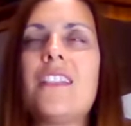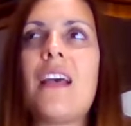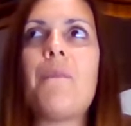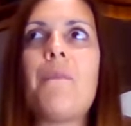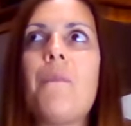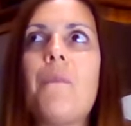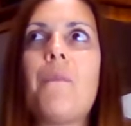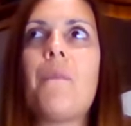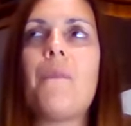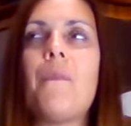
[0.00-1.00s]
some
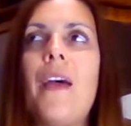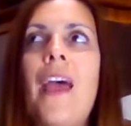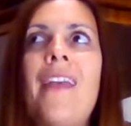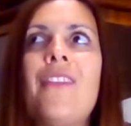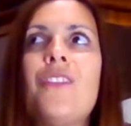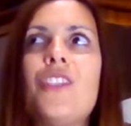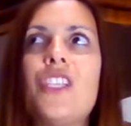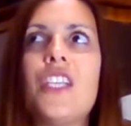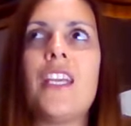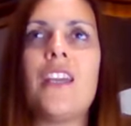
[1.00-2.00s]

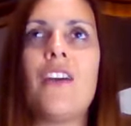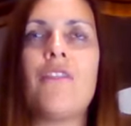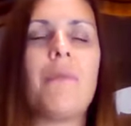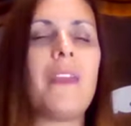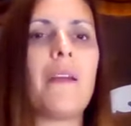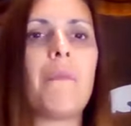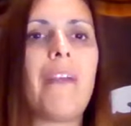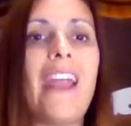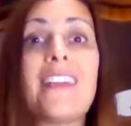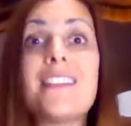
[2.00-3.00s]
energy of being
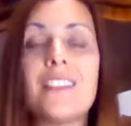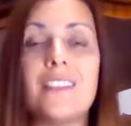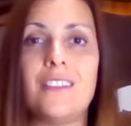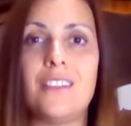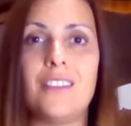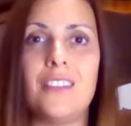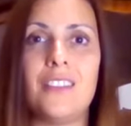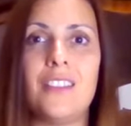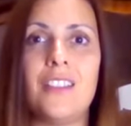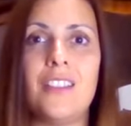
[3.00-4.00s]
present.
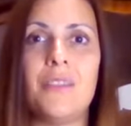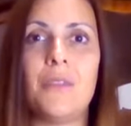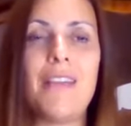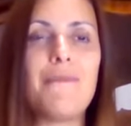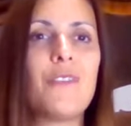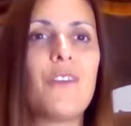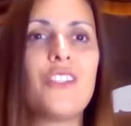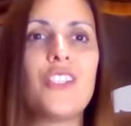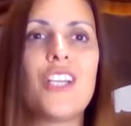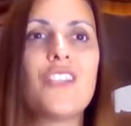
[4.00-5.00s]
Perhaps you are
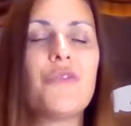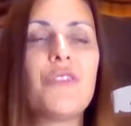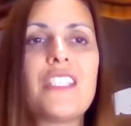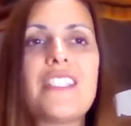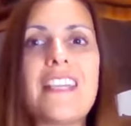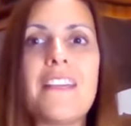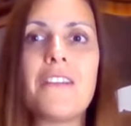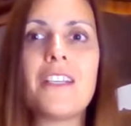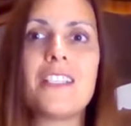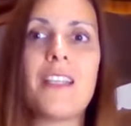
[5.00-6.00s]
just
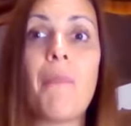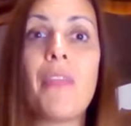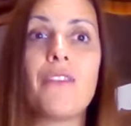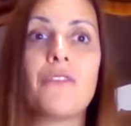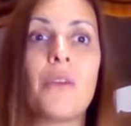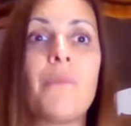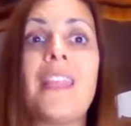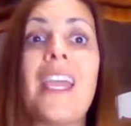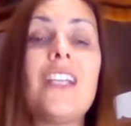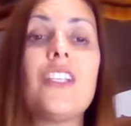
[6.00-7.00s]
receiving something from
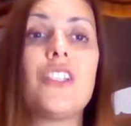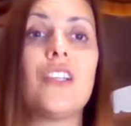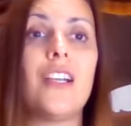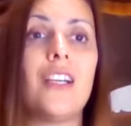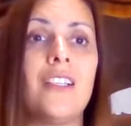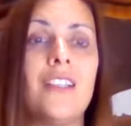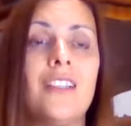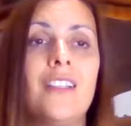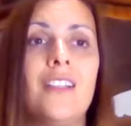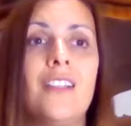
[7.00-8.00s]
nature,
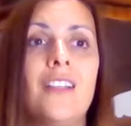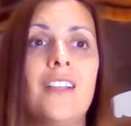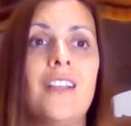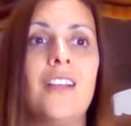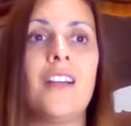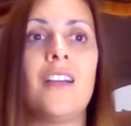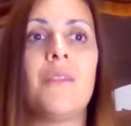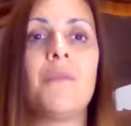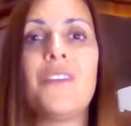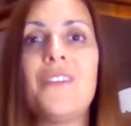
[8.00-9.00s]

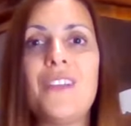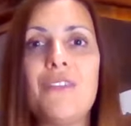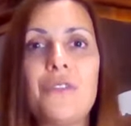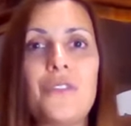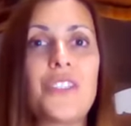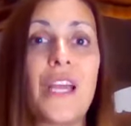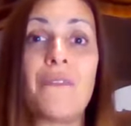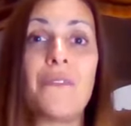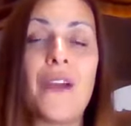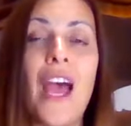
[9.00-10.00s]
a beautiful
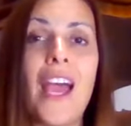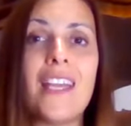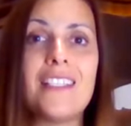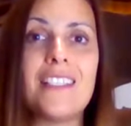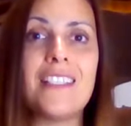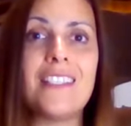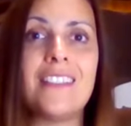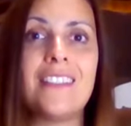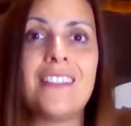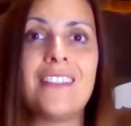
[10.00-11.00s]
sunrise,
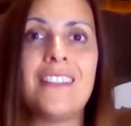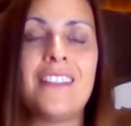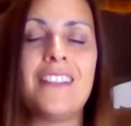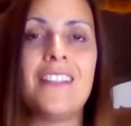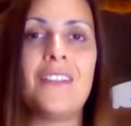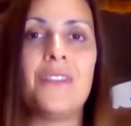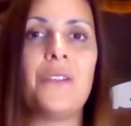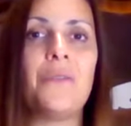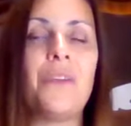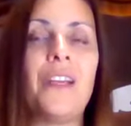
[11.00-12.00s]

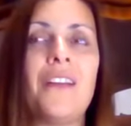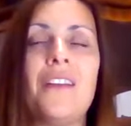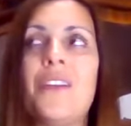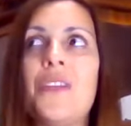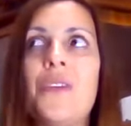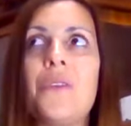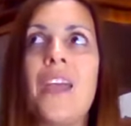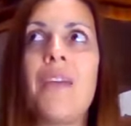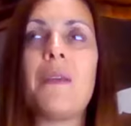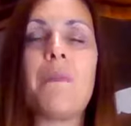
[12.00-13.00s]
or where you
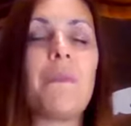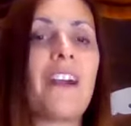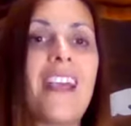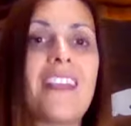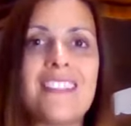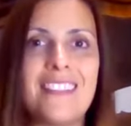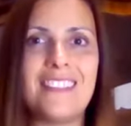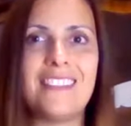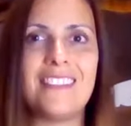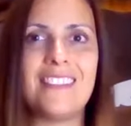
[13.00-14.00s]
can be
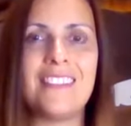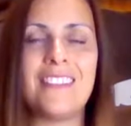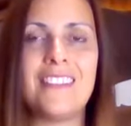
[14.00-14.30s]
present,